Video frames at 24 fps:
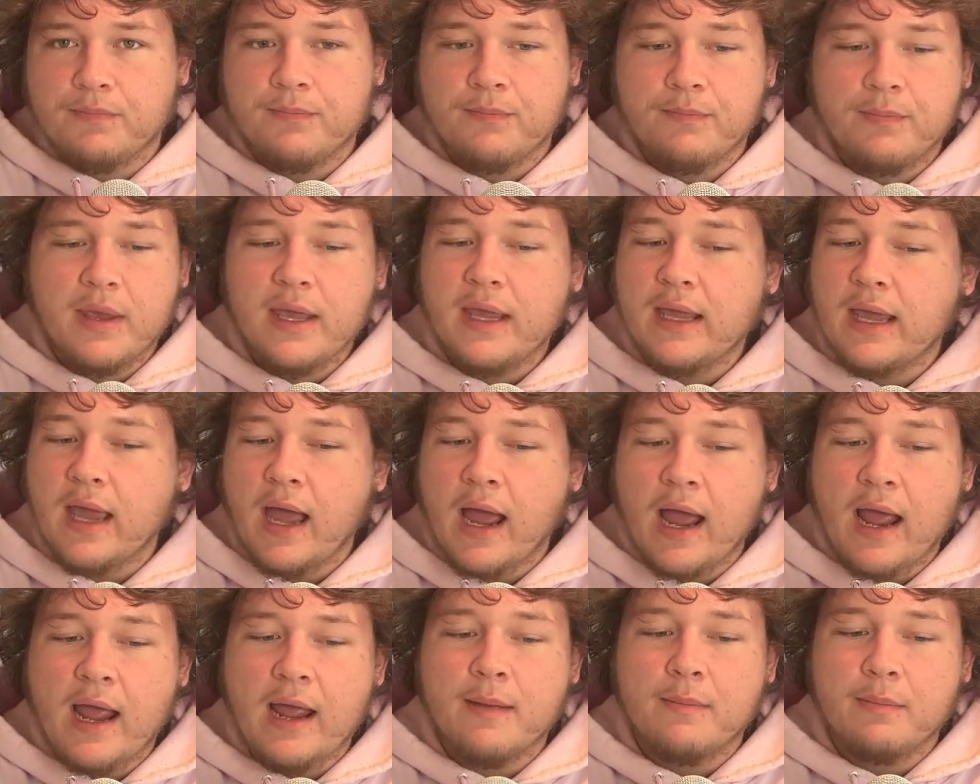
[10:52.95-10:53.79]
Big
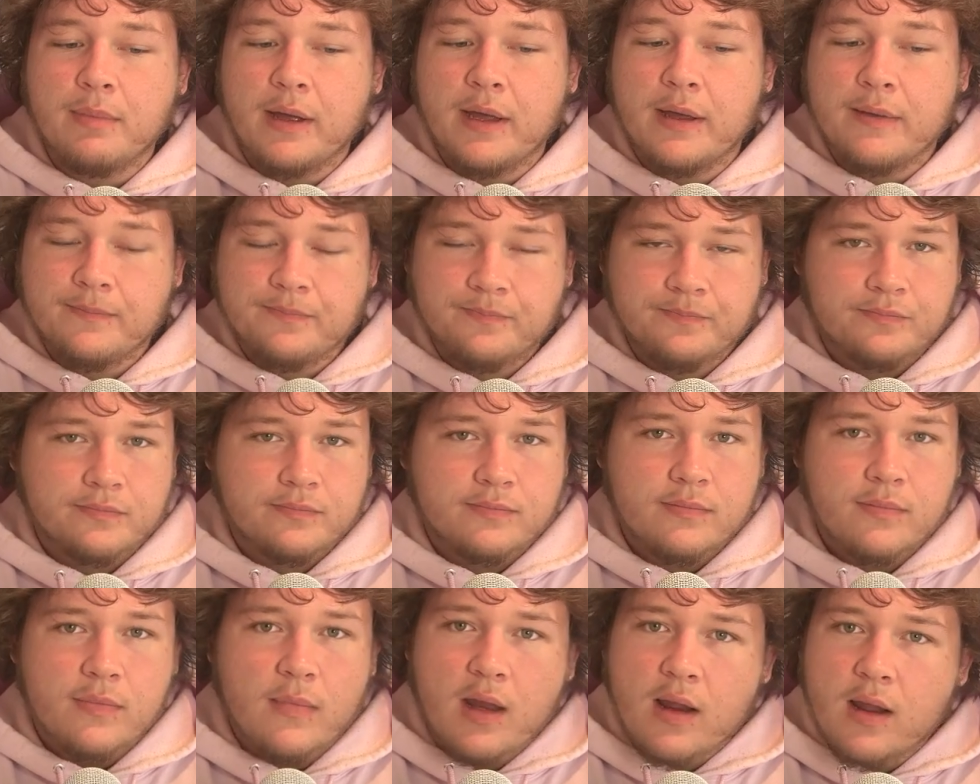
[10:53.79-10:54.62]
guy, but
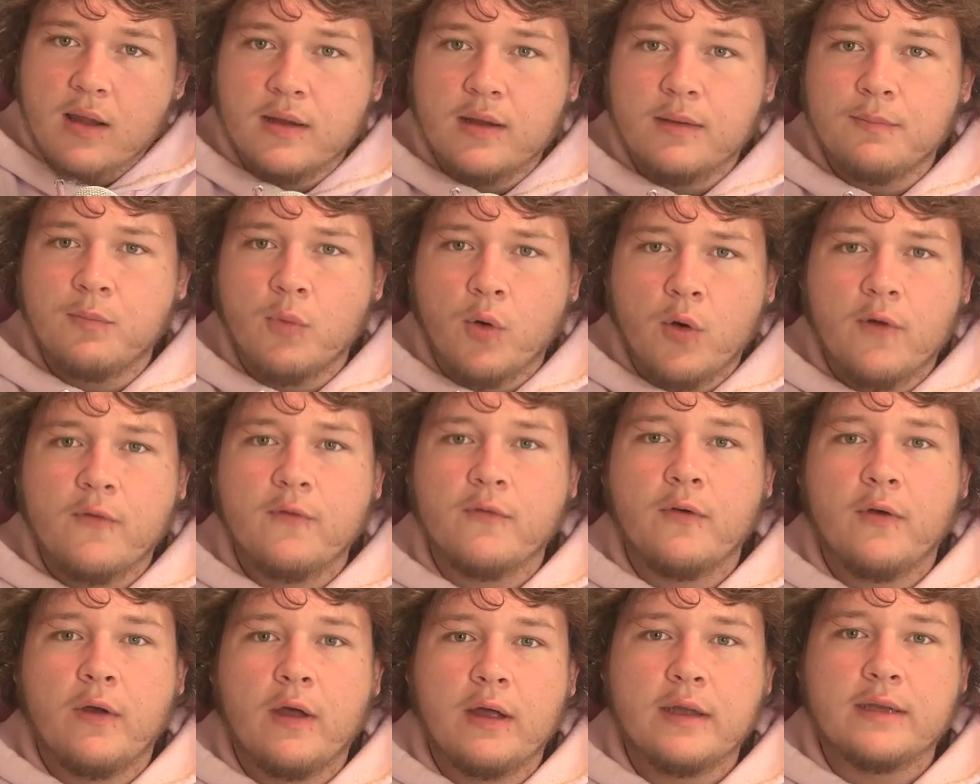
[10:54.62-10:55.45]
more
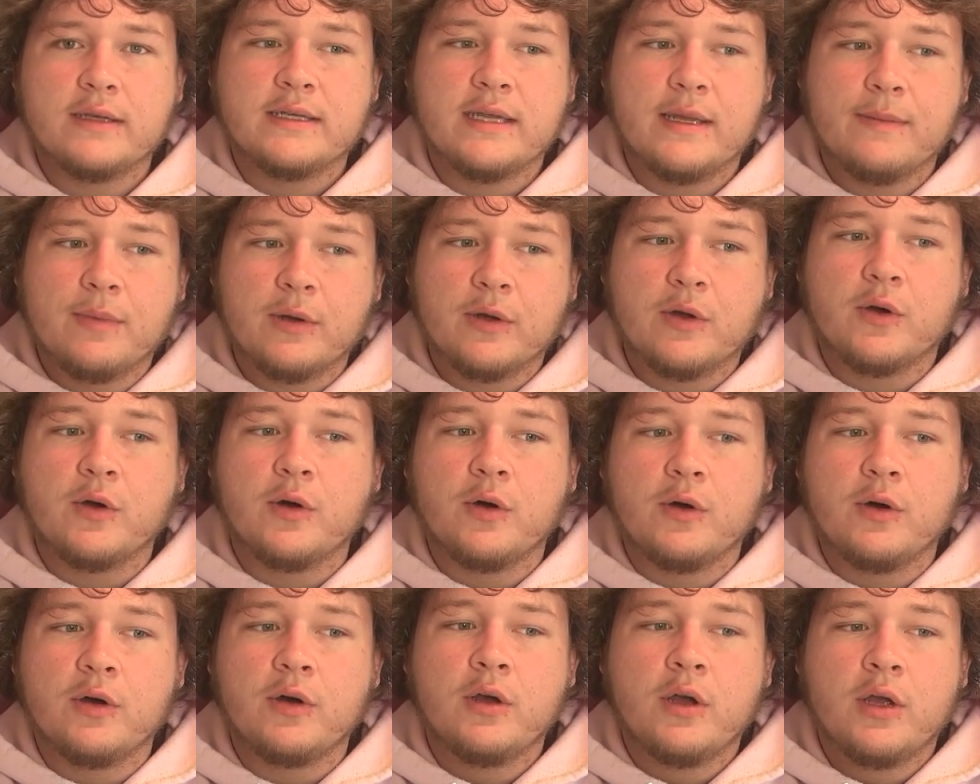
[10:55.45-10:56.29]
of a
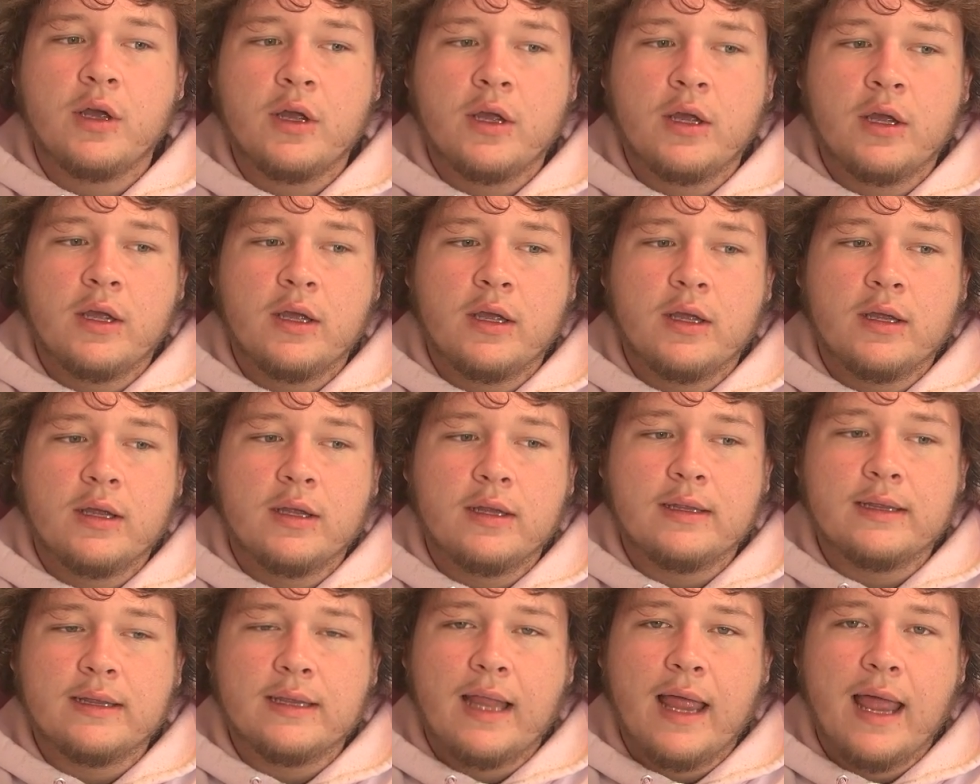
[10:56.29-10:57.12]
typical,
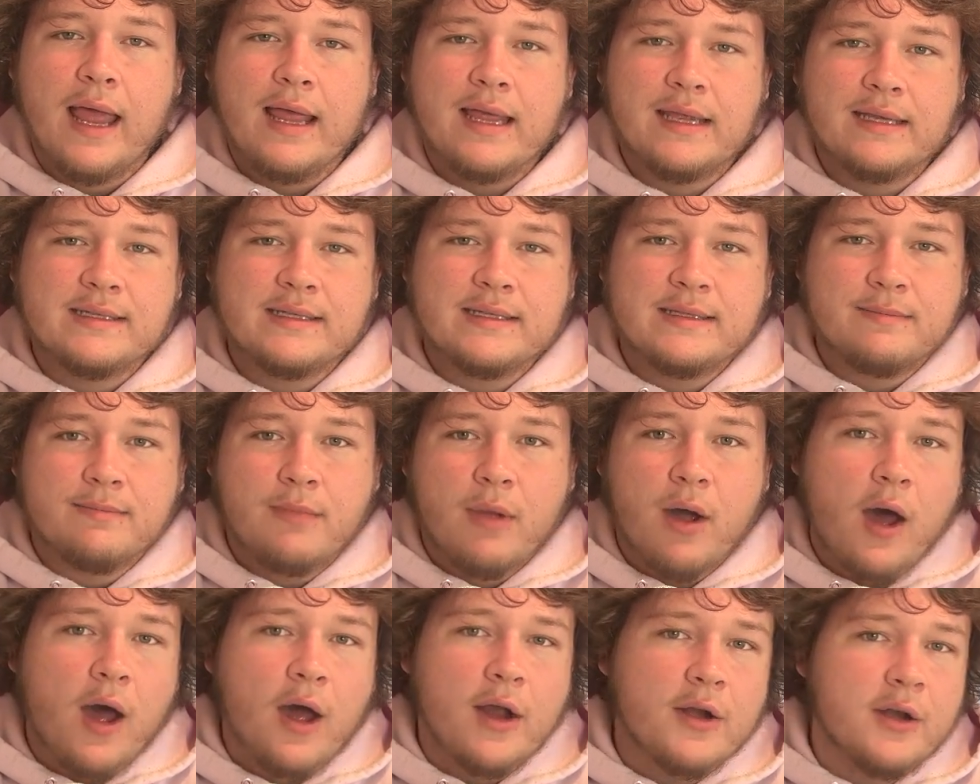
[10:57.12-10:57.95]
less
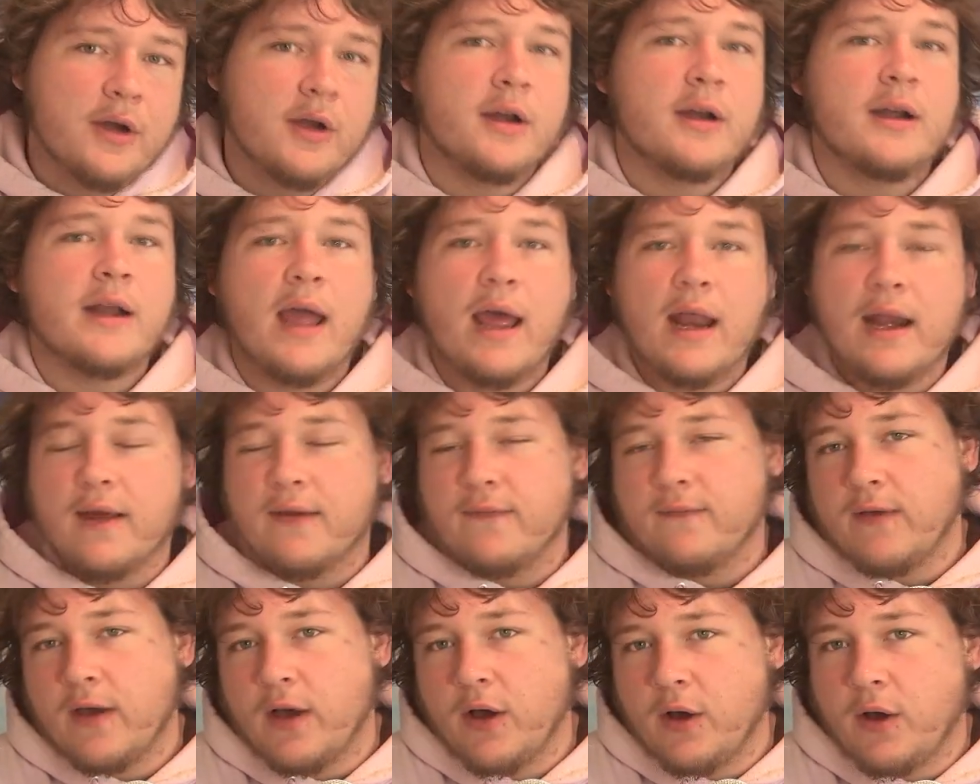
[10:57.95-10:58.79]
modern
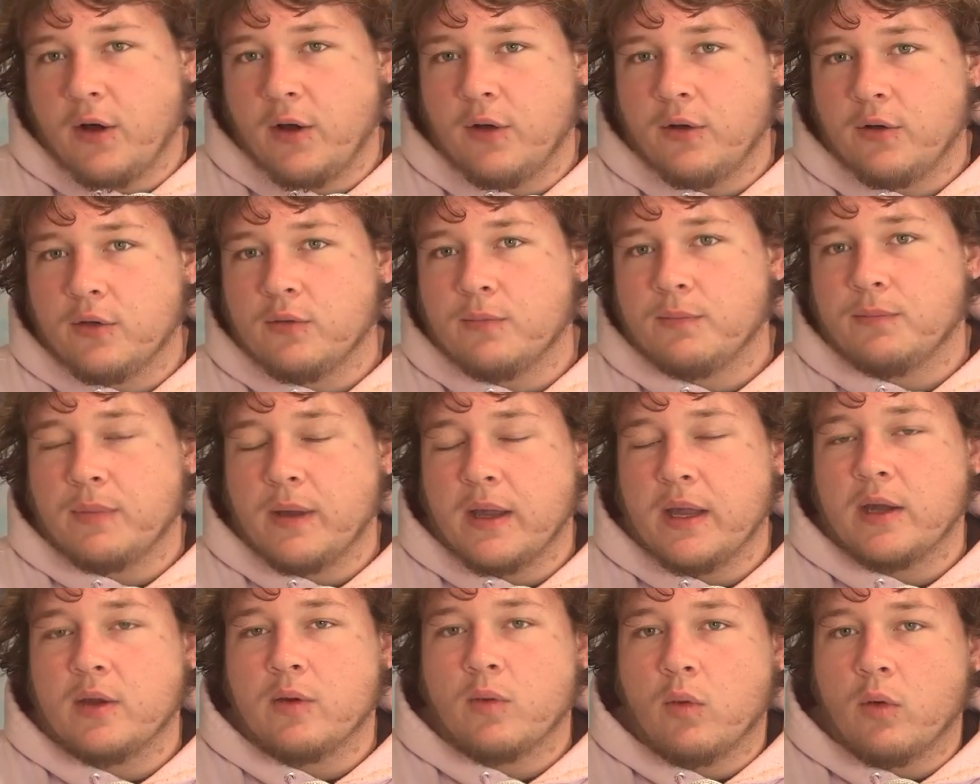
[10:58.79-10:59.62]
NFL
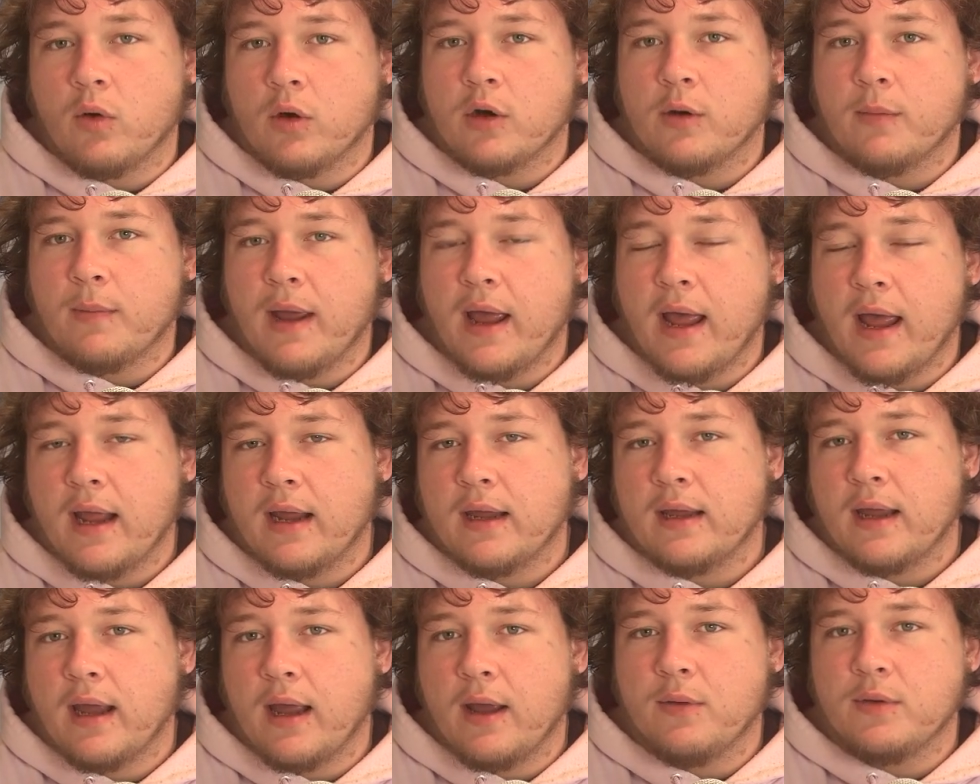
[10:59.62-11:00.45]
big
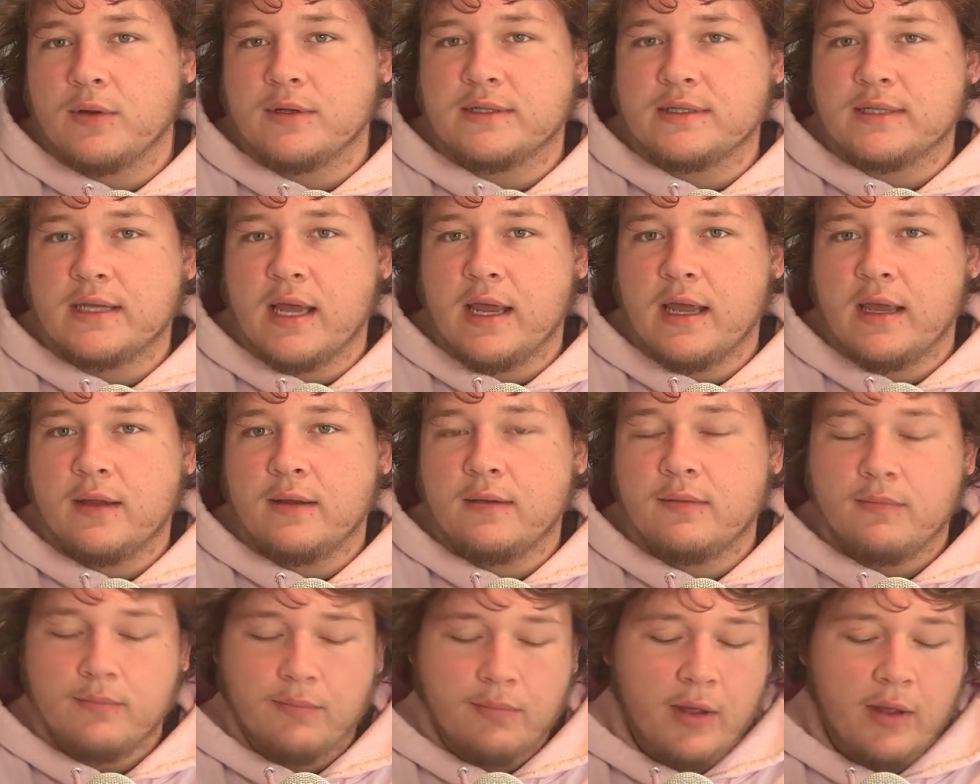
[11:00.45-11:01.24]
quarterback, I would say.